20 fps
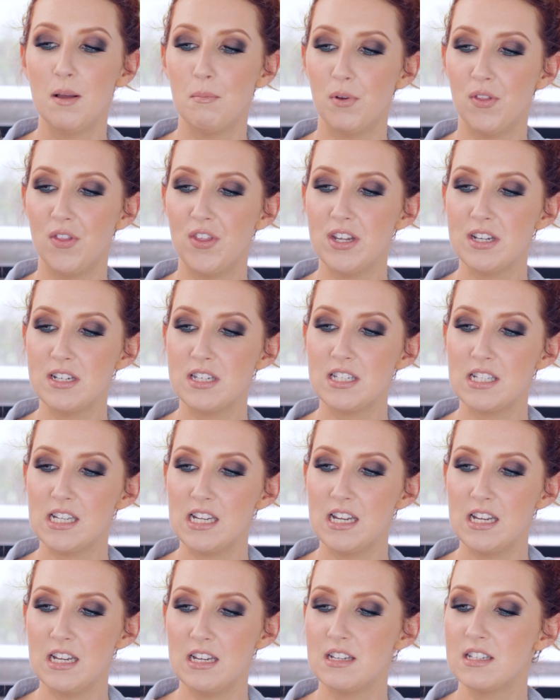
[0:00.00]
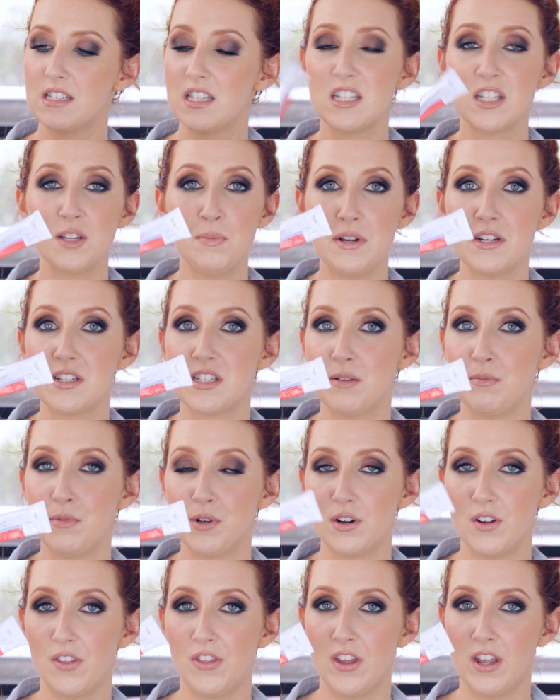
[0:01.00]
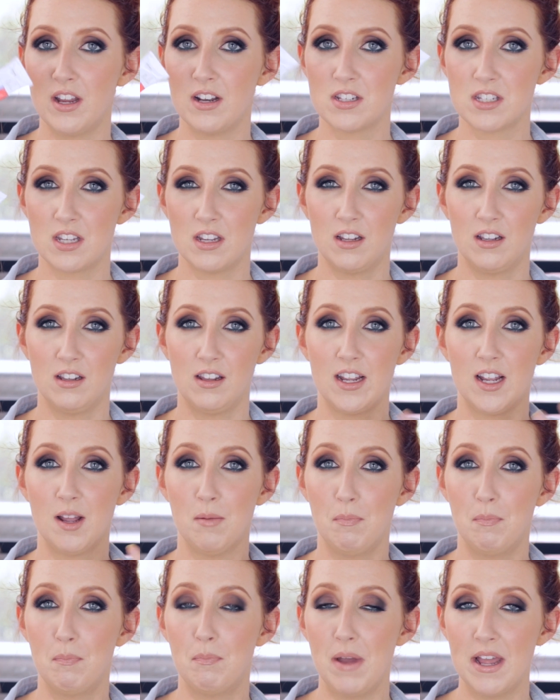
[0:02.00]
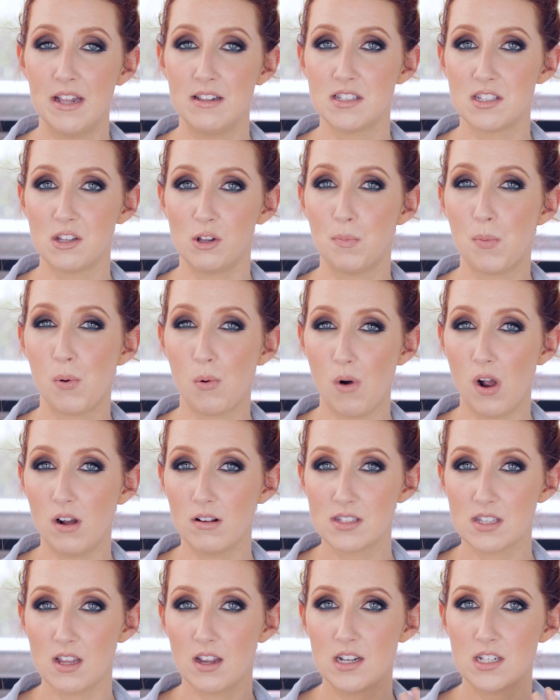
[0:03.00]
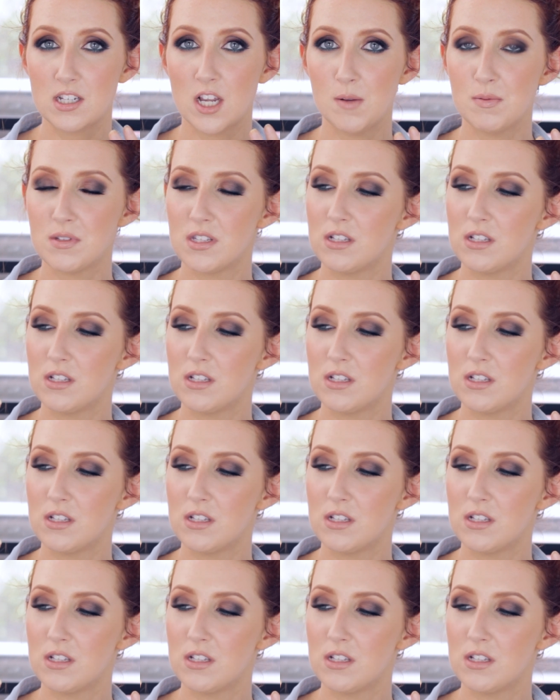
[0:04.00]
But this would be a similar thing to like a benzoyl peroxide type